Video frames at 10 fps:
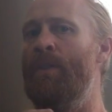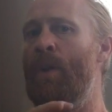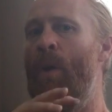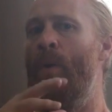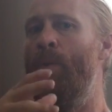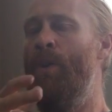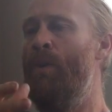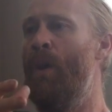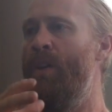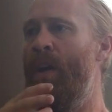So
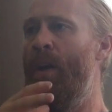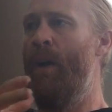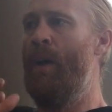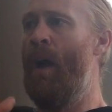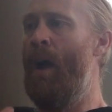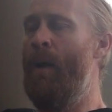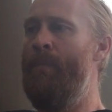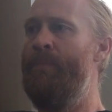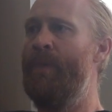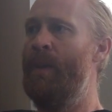you look at
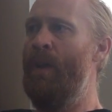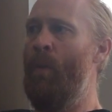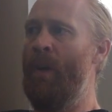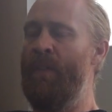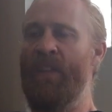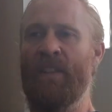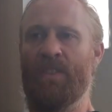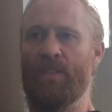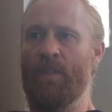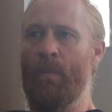um, you know, one of the
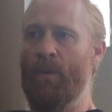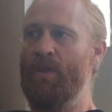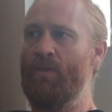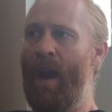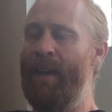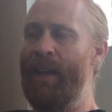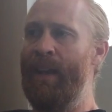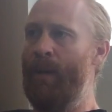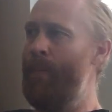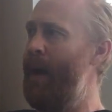things that's the most
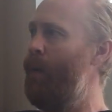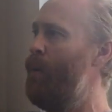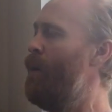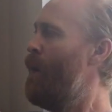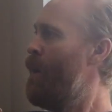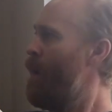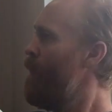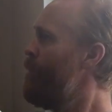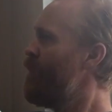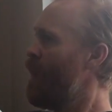striking about
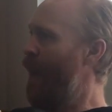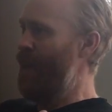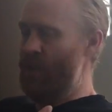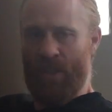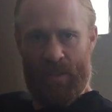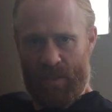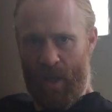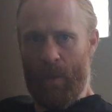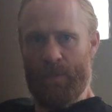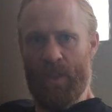ancient
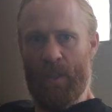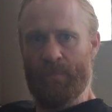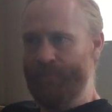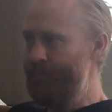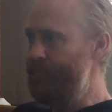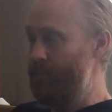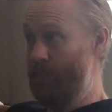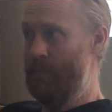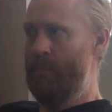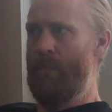sculpture
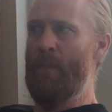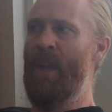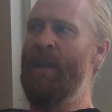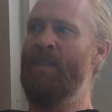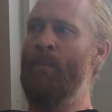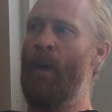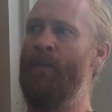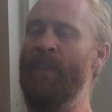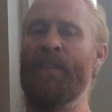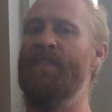is it
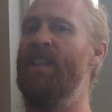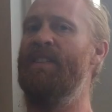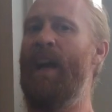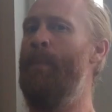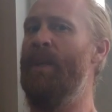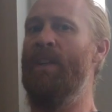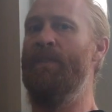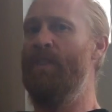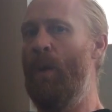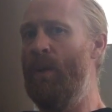both lives in time and it
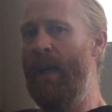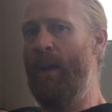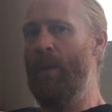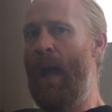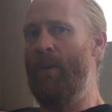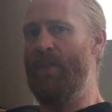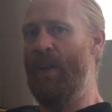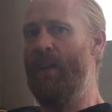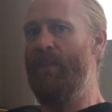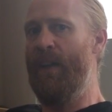lives totally out,
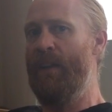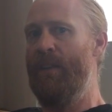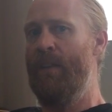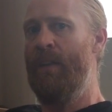outside of it.